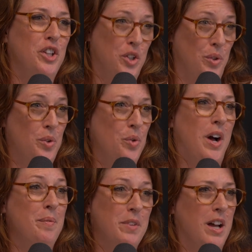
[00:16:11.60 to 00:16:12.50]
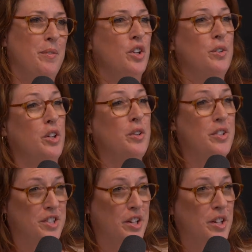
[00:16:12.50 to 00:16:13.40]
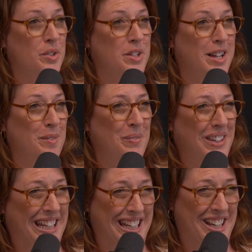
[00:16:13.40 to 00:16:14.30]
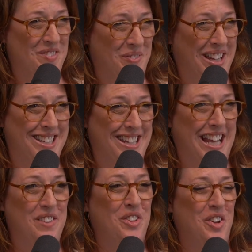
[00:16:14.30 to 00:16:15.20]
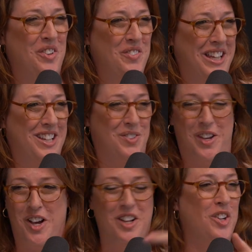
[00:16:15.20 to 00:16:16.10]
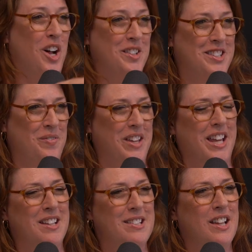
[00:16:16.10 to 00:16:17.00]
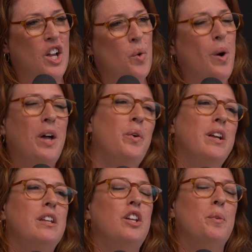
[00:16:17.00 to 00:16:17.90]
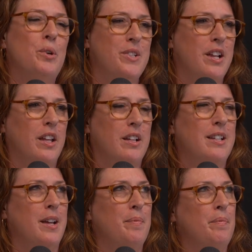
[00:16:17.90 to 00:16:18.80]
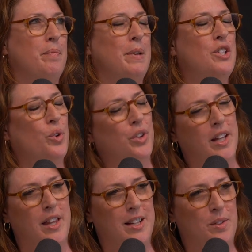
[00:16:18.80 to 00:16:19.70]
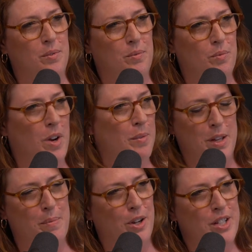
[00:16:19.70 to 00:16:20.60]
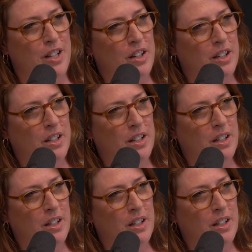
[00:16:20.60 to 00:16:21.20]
would you, who you're the stereotype ENFP today, even though, because we all called something else. Why would your personality type be told they want to be a bartender?